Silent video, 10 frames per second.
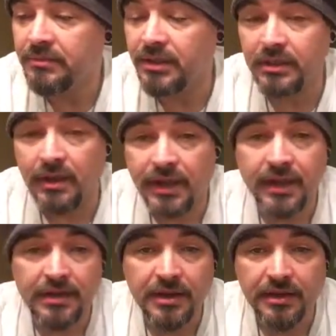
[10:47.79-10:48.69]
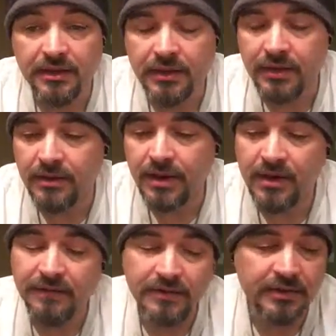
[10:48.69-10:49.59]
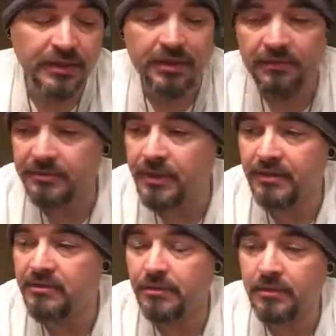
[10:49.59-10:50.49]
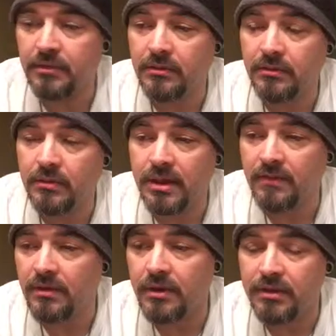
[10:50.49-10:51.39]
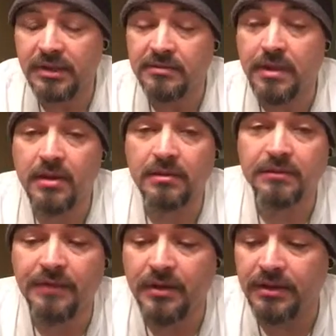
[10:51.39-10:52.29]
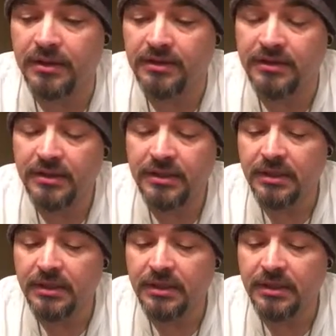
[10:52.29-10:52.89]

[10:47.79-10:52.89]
putting their hand on you, I don't care if you think you're responsible or, or whatever, and it doesn't matter whose fault it is